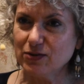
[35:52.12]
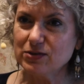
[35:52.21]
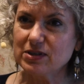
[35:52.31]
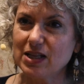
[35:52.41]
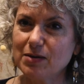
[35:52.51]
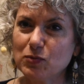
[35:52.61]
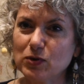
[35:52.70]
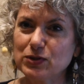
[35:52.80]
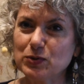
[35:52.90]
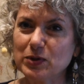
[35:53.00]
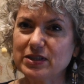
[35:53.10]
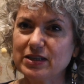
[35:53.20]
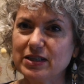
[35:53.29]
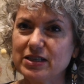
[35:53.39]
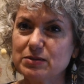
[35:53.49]
there's a lot more to it
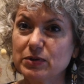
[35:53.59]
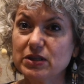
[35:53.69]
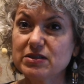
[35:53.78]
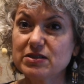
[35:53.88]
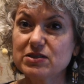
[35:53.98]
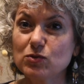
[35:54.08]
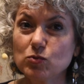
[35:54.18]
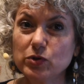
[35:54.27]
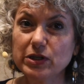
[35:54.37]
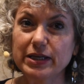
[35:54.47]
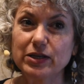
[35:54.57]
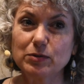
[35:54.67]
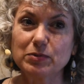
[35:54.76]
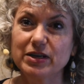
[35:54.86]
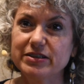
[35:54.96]
than this, but this is a really
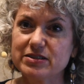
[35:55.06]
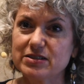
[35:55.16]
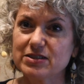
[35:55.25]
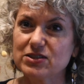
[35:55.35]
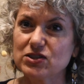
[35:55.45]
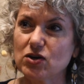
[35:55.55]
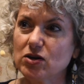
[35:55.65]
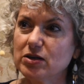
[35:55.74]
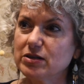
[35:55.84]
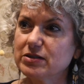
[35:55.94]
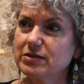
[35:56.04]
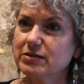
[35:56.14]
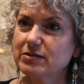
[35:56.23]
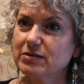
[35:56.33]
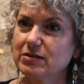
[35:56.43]
good place to start.
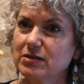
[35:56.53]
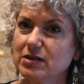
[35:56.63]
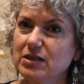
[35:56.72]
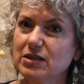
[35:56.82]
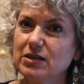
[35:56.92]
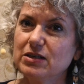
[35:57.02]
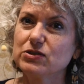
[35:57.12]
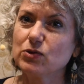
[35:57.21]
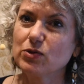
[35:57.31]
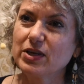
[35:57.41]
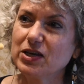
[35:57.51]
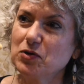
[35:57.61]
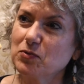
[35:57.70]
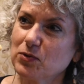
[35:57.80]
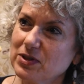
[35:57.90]
So thank
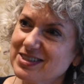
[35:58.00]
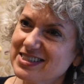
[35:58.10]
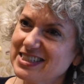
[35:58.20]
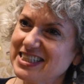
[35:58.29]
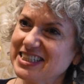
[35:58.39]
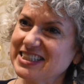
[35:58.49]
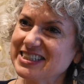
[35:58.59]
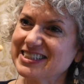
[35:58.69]
you for listening.